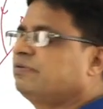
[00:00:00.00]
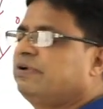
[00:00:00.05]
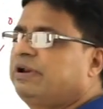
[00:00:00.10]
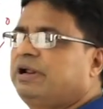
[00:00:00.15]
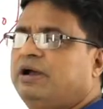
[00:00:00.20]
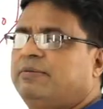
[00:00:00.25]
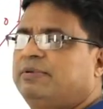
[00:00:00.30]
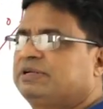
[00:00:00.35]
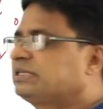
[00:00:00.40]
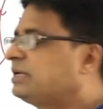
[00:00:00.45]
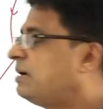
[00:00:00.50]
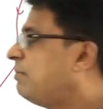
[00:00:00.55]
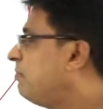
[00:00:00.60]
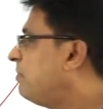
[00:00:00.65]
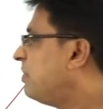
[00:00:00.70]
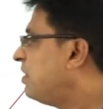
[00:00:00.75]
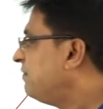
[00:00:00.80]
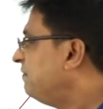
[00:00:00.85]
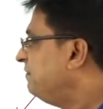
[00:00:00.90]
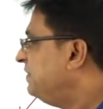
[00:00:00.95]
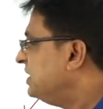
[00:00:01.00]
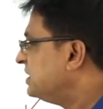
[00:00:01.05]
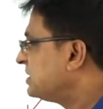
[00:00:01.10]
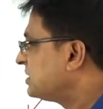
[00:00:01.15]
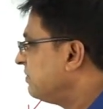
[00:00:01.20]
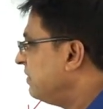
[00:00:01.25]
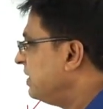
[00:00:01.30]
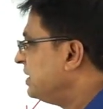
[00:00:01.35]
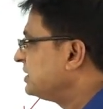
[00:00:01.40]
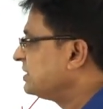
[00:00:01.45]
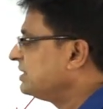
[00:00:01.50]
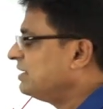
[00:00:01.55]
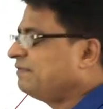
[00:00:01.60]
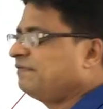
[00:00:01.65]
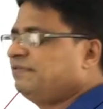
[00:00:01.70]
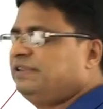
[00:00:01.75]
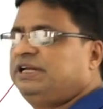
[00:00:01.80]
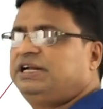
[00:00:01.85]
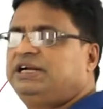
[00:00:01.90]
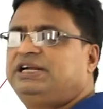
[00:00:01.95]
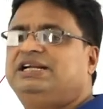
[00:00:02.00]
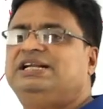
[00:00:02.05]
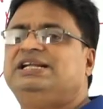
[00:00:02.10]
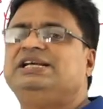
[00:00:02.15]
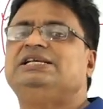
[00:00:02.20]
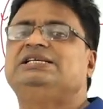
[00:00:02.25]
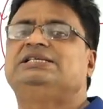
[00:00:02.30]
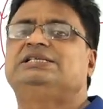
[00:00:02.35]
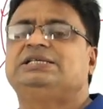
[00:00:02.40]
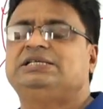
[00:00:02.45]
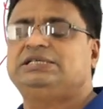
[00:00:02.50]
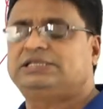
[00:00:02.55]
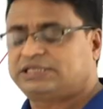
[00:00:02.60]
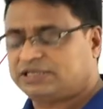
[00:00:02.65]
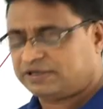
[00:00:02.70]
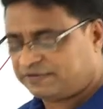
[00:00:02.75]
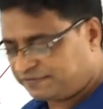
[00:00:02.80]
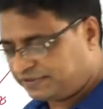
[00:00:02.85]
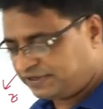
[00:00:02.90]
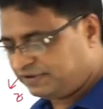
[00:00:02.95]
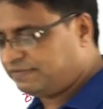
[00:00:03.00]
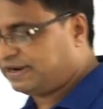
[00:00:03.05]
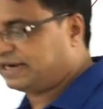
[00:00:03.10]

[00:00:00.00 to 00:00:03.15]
square gamma, sum of the squares of the DCs of the